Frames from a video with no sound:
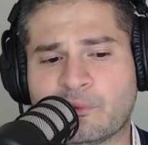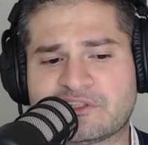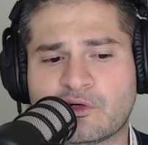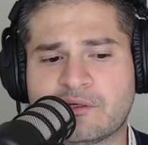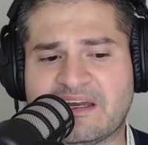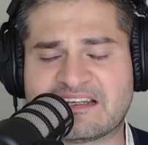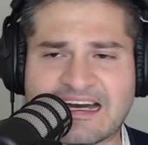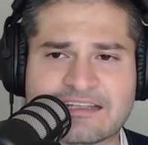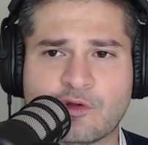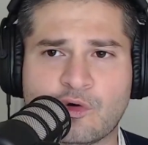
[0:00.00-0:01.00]
talking about
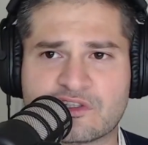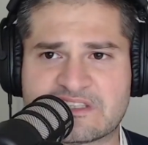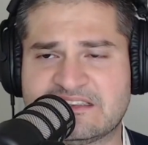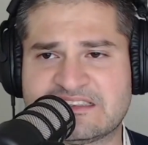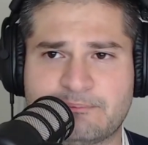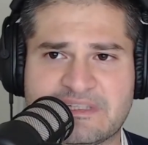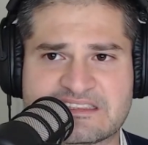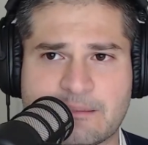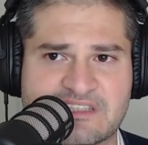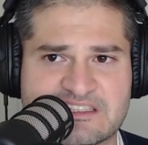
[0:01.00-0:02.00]
gun laws, and this has been
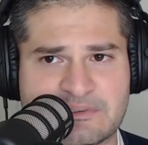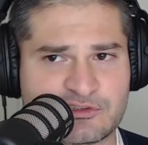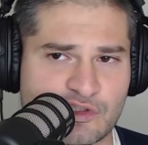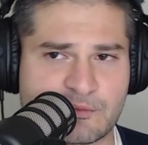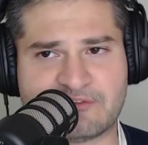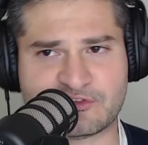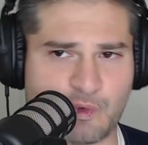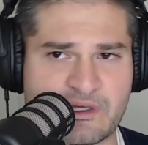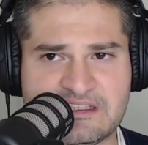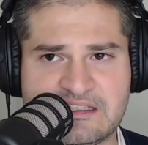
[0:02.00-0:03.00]
something that's been talked about for
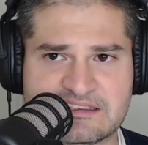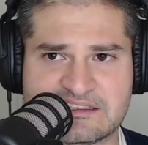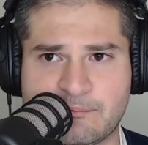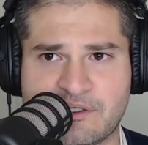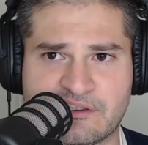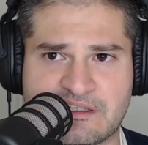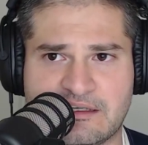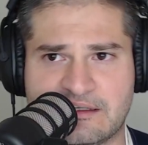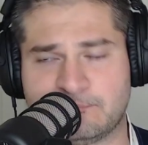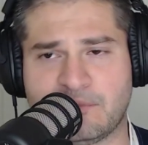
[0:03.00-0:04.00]
20 years in America
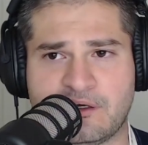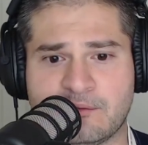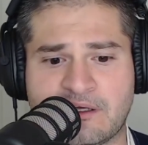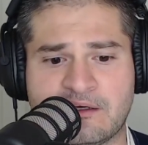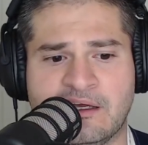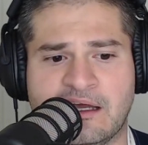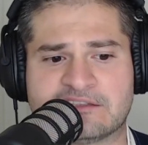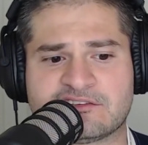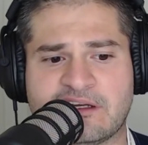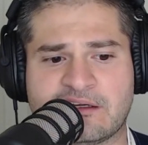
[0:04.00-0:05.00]
and blah, blah. And
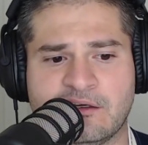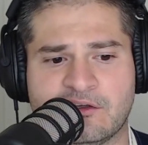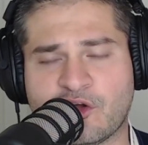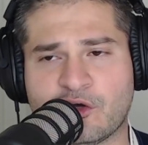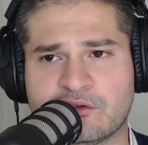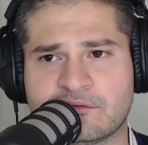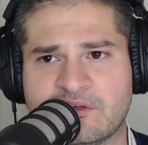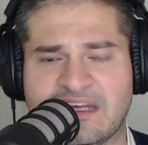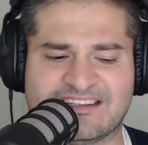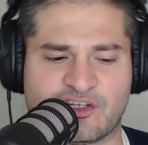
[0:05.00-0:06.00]
it's like, no,
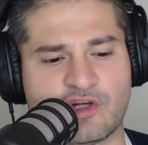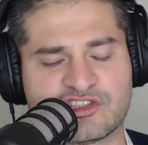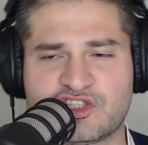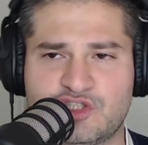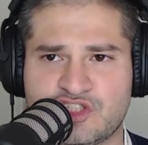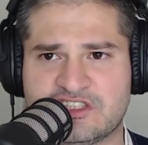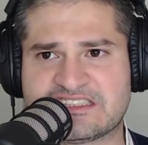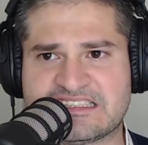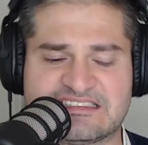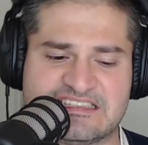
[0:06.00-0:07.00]
in the Constitution it
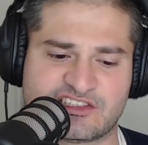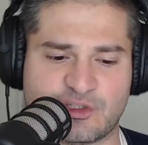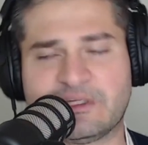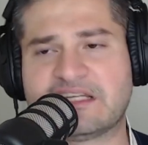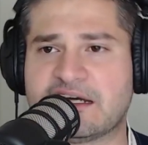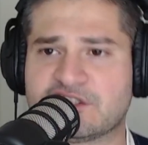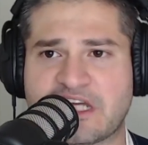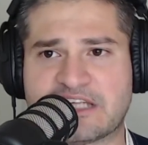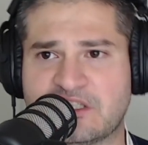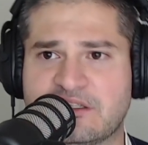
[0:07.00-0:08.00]
says this, so we can't
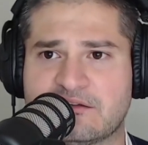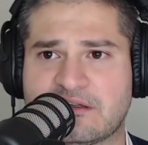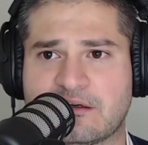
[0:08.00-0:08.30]
change anything.